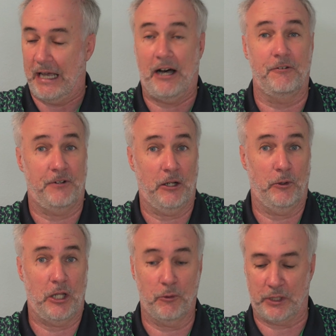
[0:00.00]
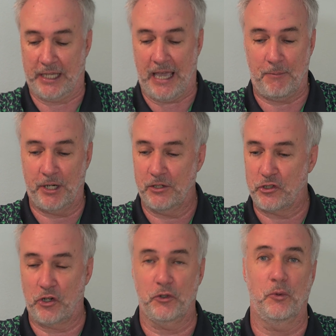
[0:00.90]
I'll follow along with the camera,
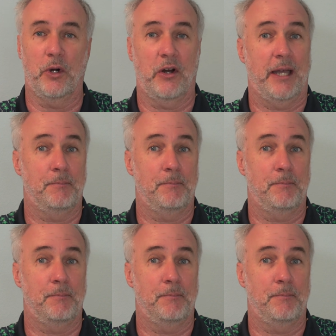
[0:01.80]
show you where I